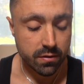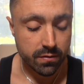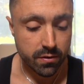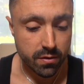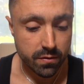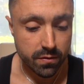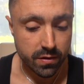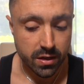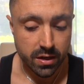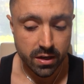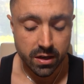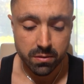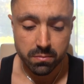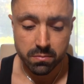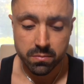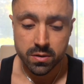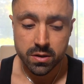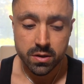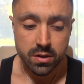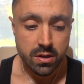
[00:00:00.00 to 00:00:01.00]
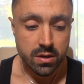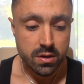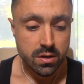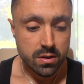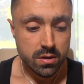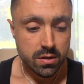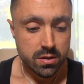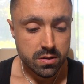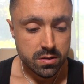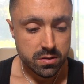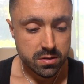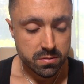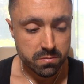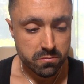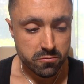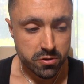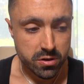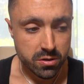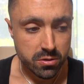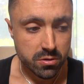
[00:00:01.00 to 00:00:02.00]
I've overcome
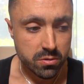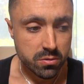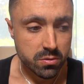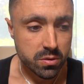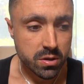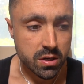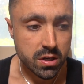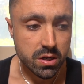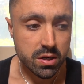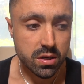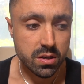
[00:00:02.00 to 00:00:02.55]
some real